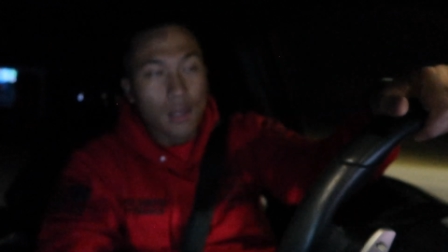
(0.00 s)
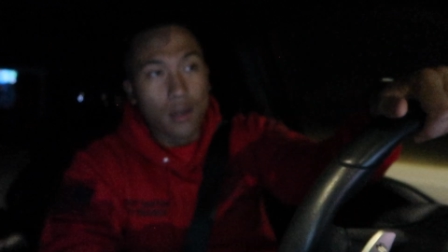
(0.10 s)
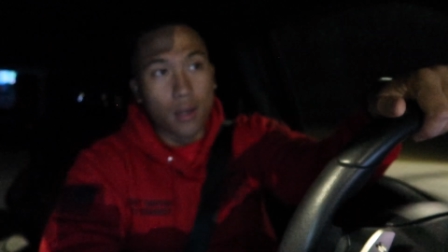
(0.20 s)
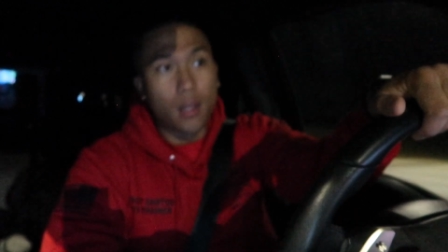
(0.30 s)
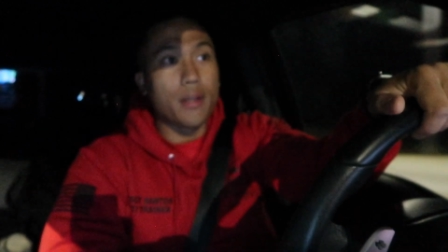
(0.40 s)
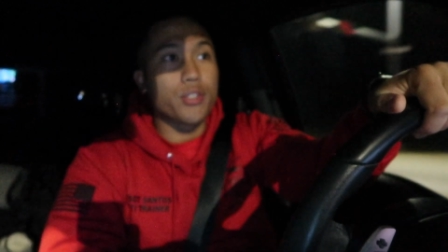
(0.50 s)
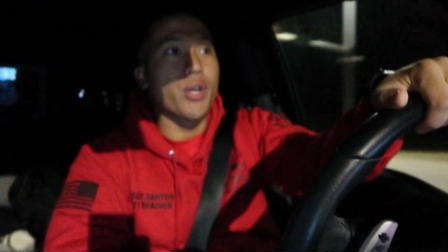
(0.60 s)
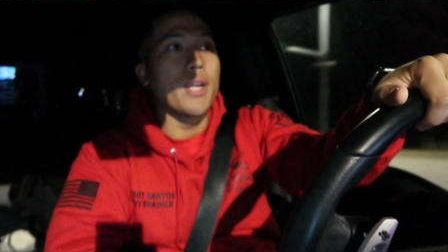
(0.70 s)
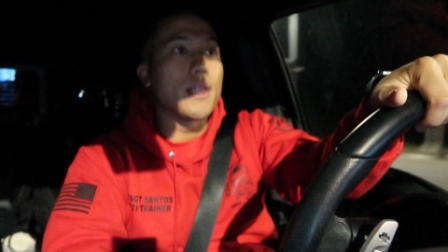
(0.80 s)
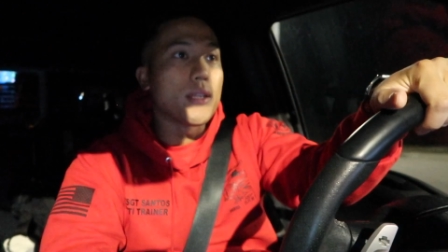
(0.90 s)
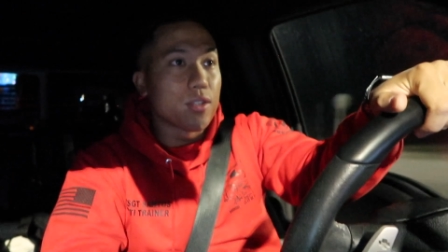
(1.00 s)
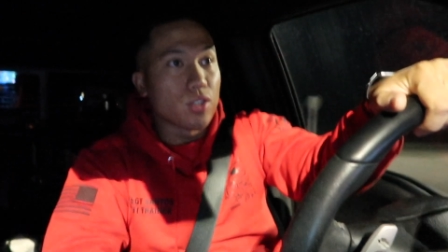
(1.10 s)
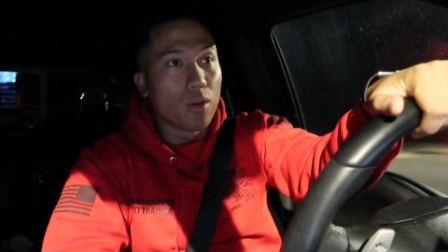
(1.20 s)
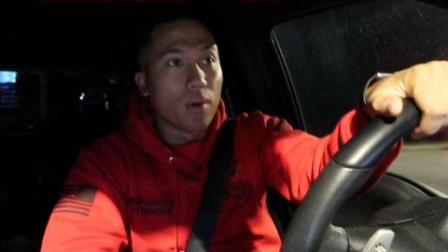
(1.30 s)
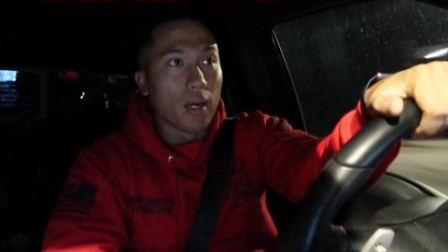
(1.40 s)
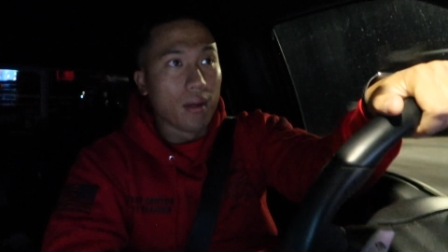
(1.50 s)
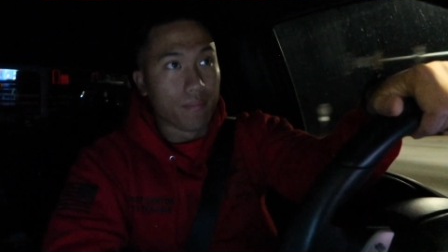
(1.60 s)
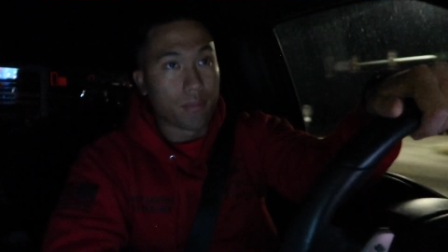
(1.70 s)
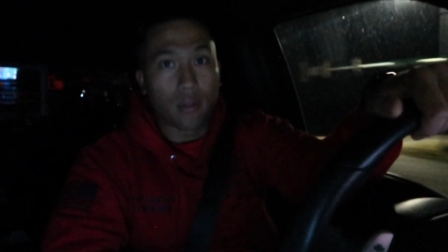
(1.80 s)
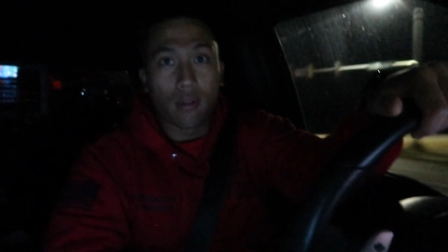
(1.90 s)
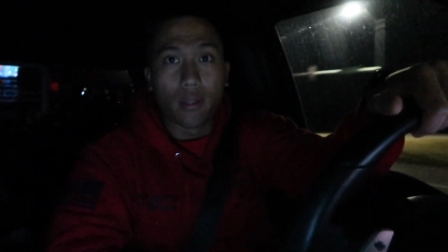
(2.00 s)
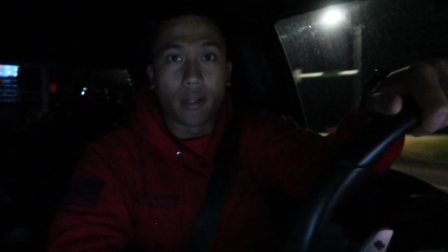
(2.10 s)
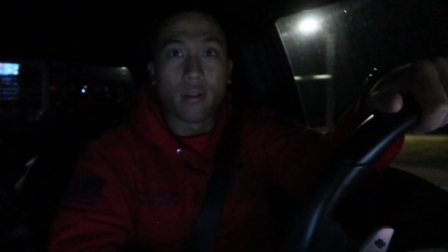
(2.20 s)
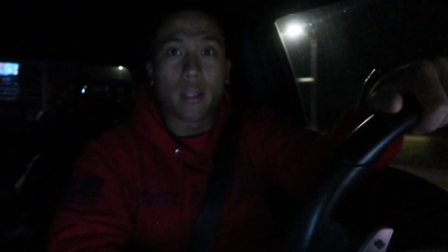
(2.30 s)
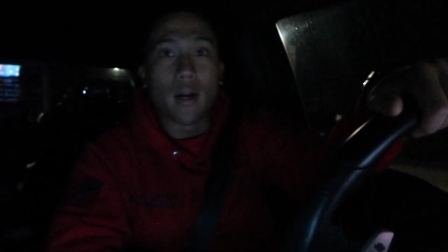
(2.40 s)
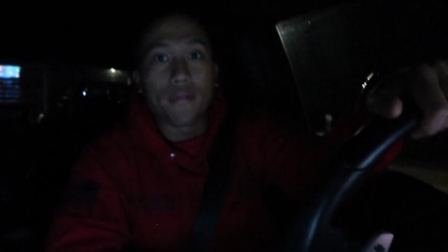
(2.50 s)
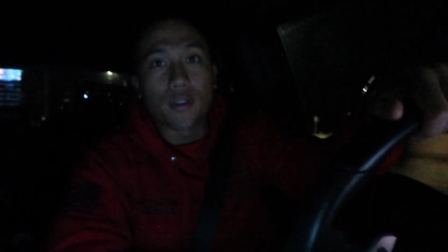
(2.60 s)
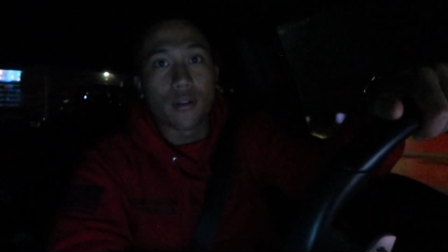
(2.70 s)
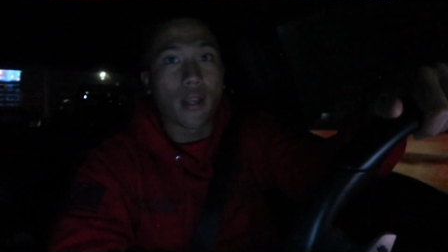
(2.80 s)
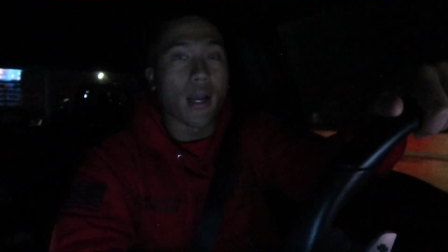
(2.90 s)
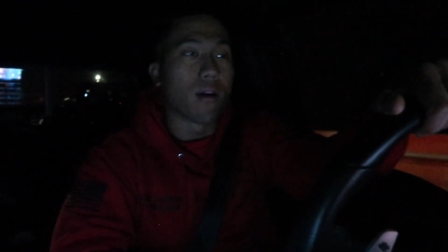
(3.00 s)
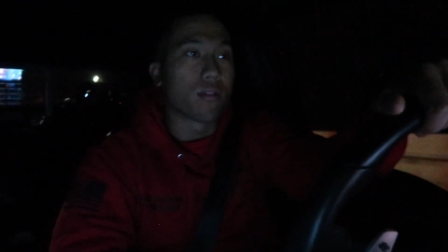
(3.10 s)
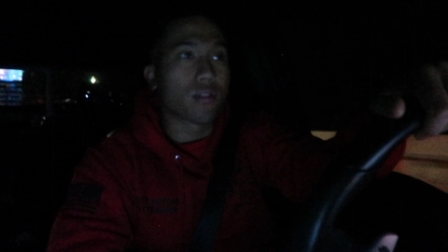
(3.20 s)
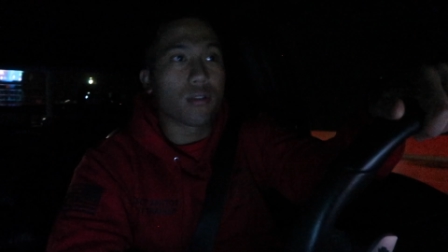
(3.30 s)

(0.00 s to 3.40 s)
or a lot of trainees show up literally off their couch,